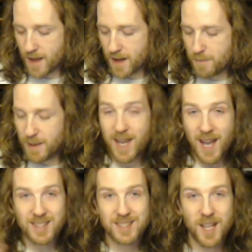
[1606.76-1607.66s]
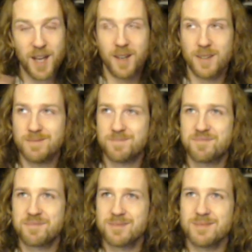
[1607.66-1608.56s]
But yeah, so
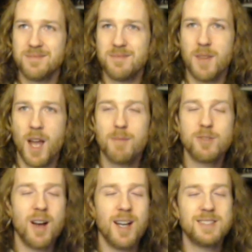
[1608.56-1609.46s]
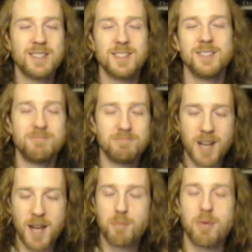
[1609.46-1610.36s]
I'm trying to
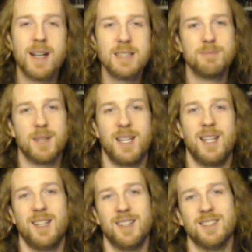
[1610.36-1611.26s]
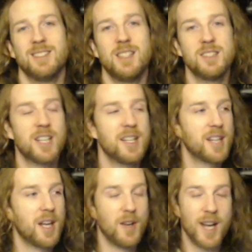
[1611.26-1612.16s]
embrace my geekiness and just kind of
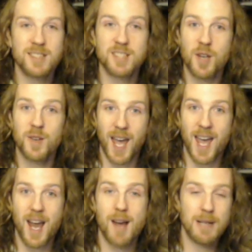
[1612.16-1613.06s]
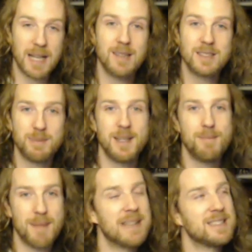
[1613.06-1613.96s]
go, it's okay, I'm allowed to be
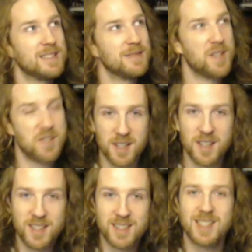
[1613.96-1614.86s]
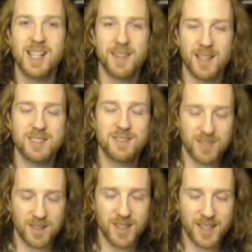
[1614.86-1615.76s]
a massive nerd, and that's
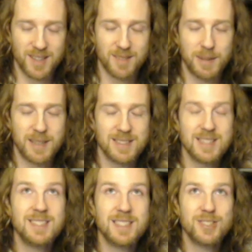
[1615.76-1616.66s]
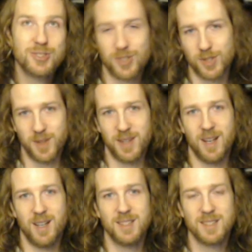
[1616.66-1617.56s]
fine, because I still struggle with
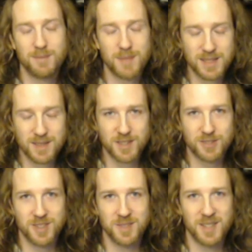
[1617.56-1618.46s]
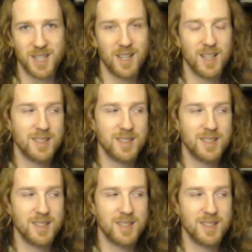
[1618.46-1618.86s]
that. I still massively struggle with that.